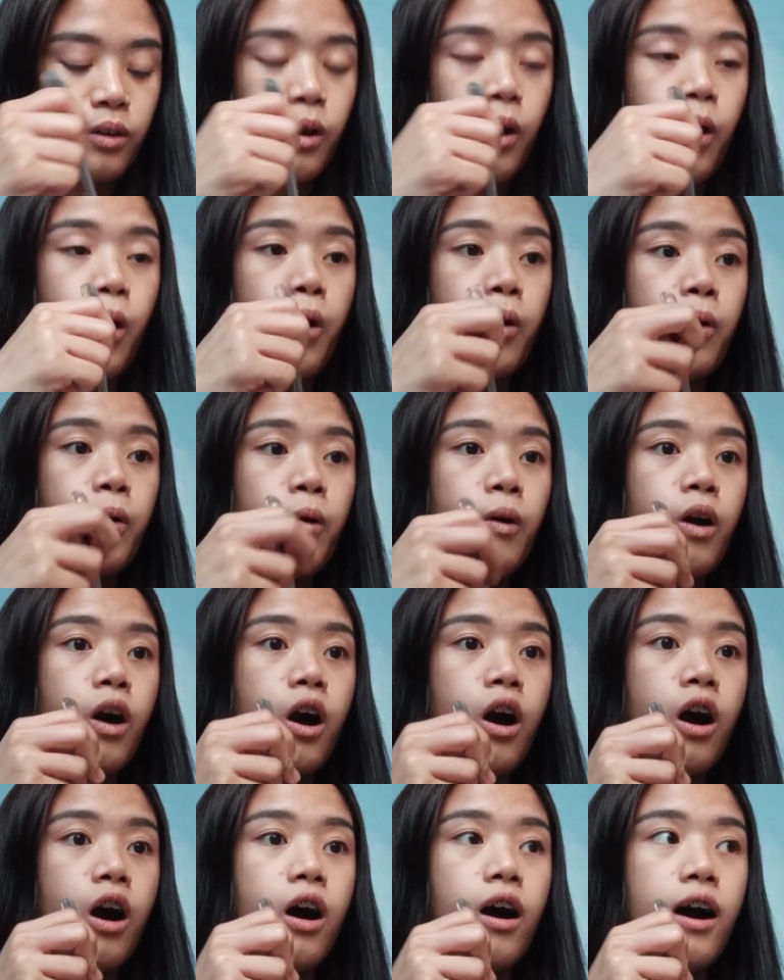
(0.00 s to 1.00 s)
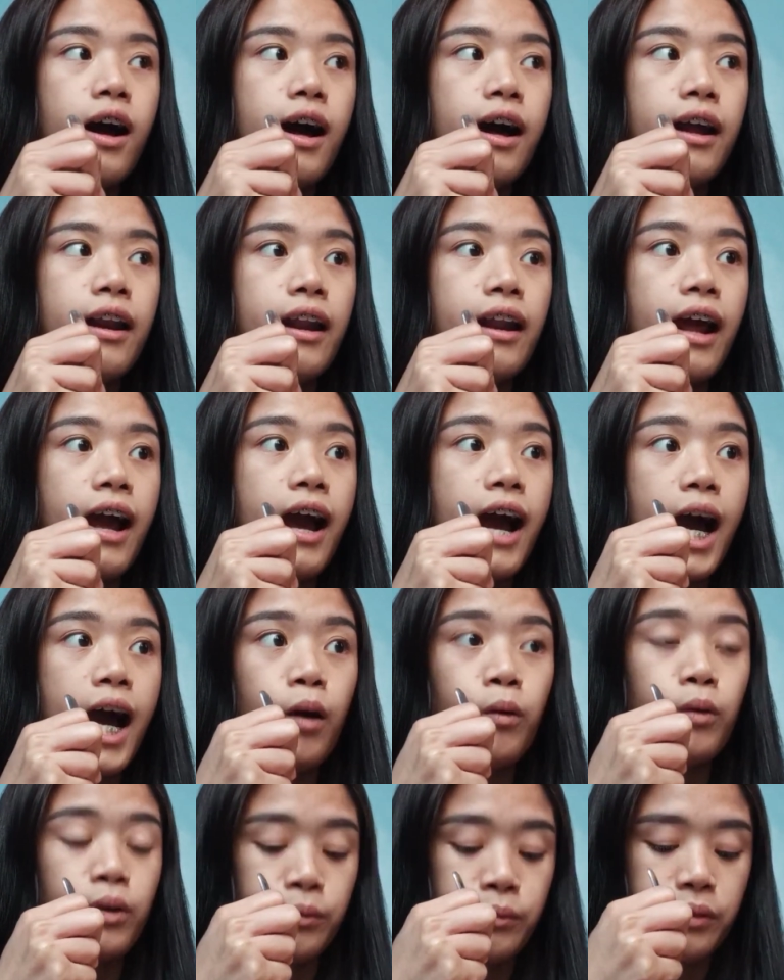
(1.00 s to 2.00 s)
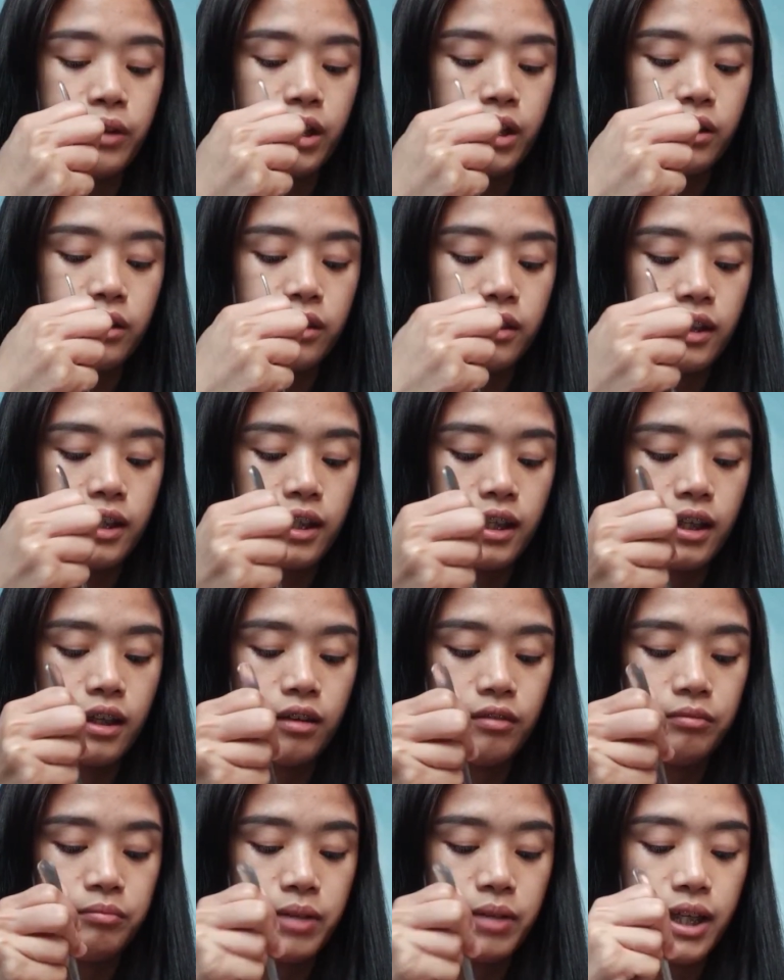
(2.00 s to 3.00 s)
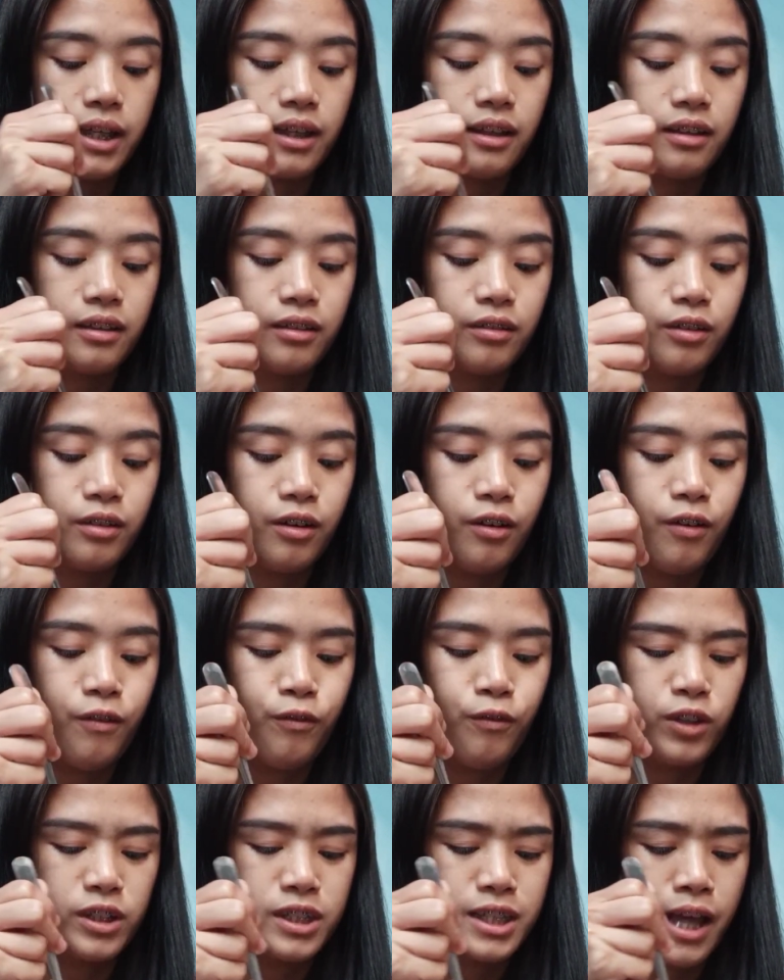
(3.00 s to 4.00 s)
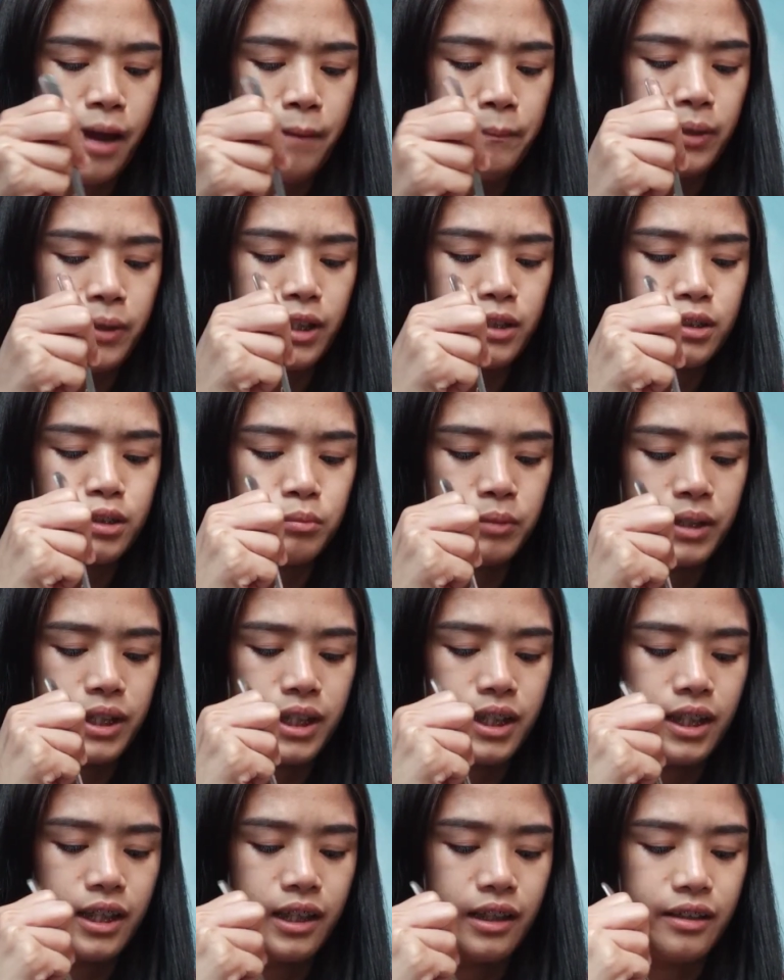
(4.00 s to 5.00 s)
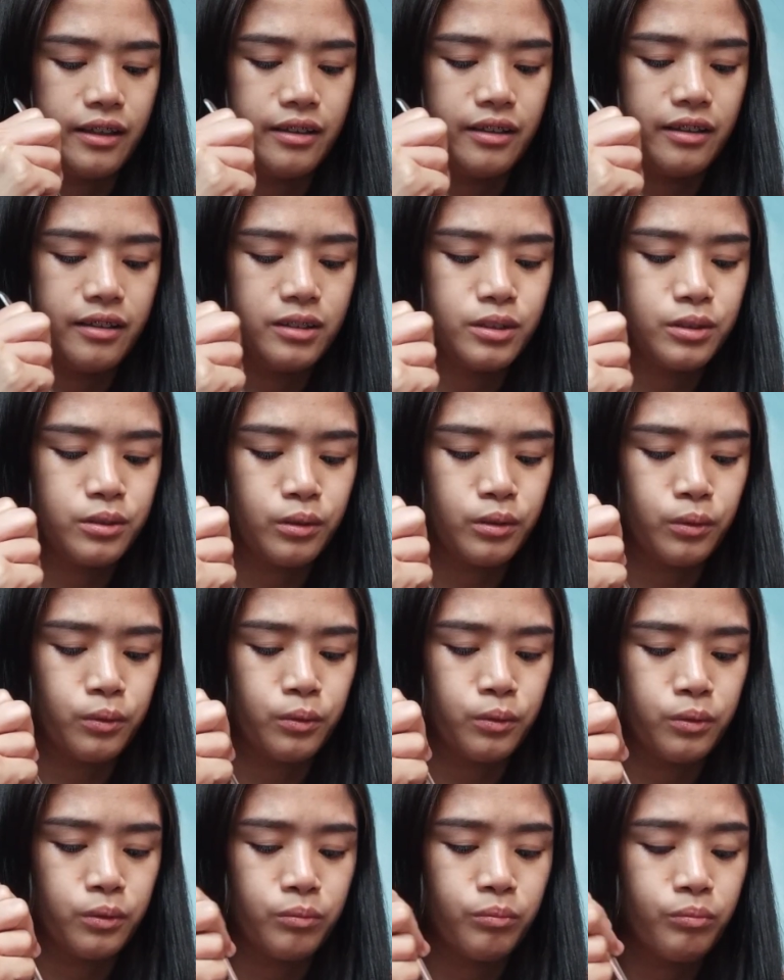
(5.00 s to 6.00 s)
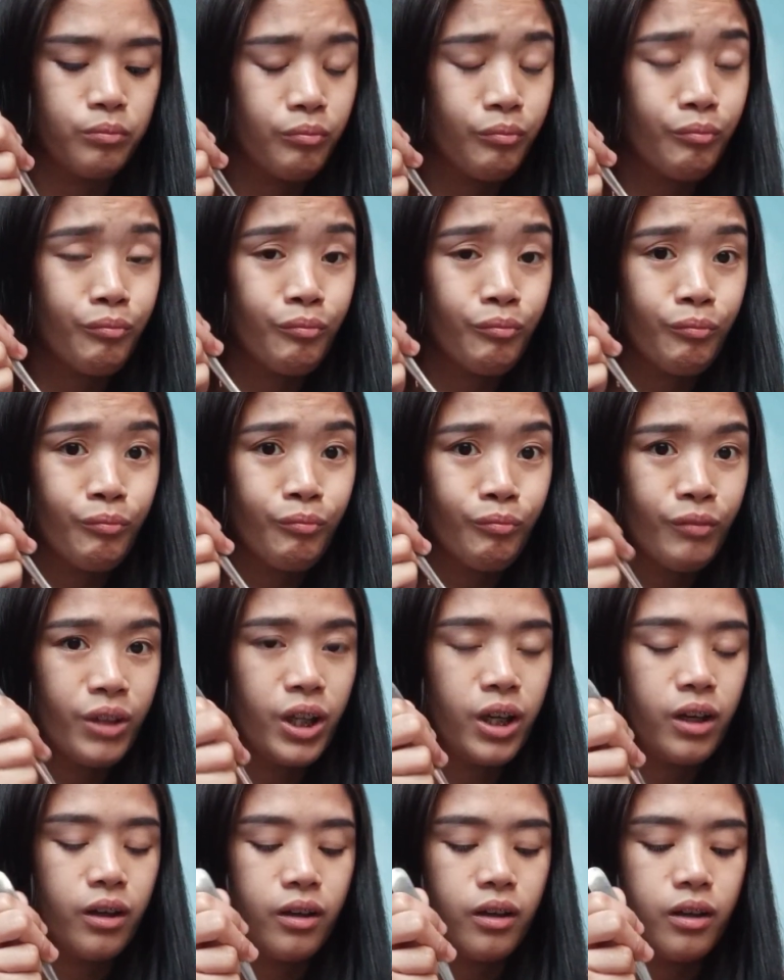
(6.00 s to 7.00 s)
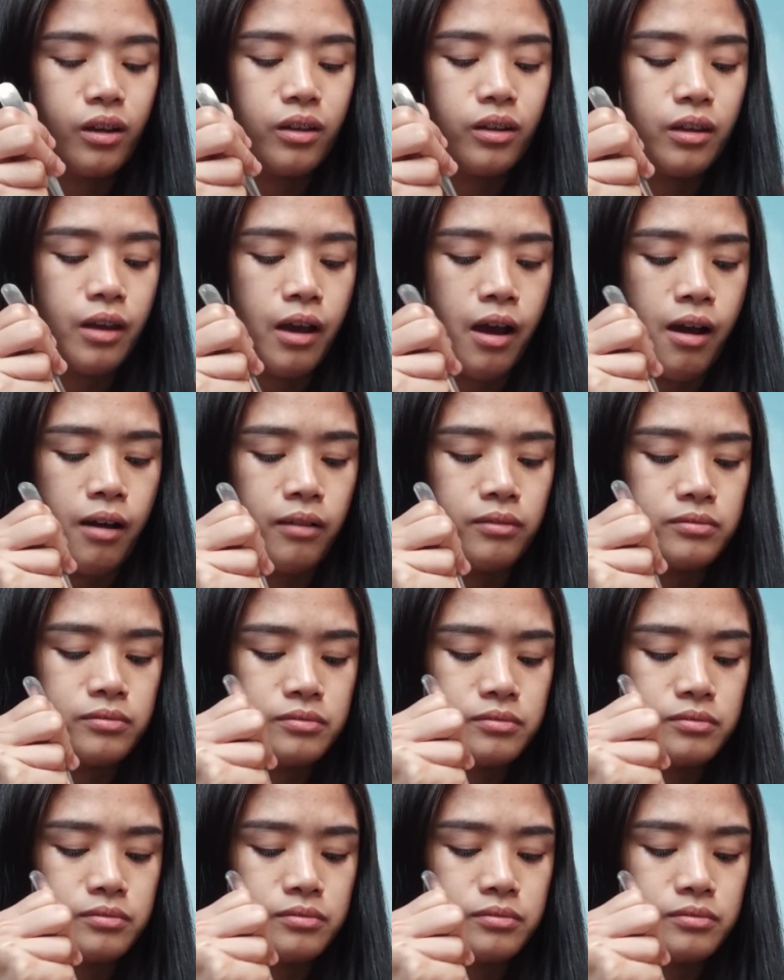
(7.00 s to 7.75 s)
go an hour without thinking of what's happening to my kid. So, yeah.